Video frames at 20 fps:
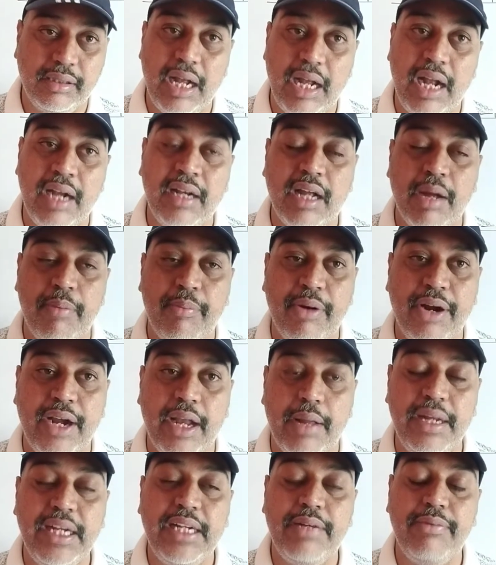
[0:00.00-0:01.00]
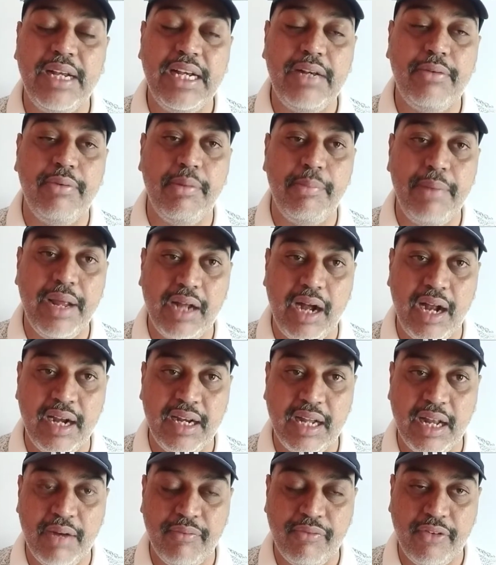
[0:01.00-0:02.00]
It will make
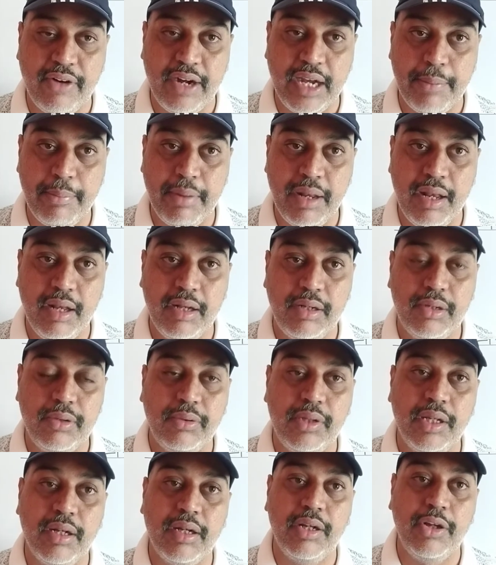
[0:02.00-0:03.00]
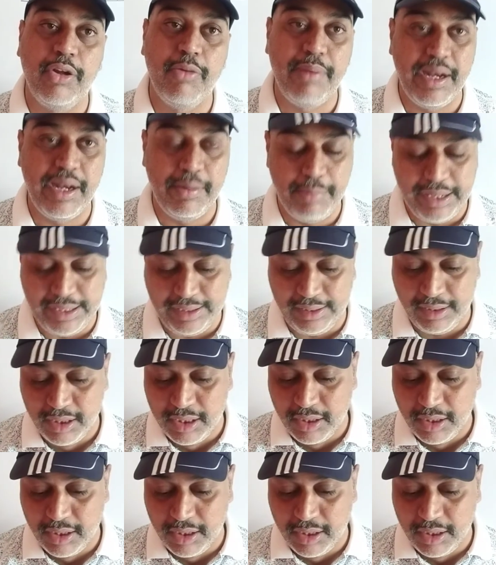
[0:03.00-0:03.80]
uncomfortable to the human being.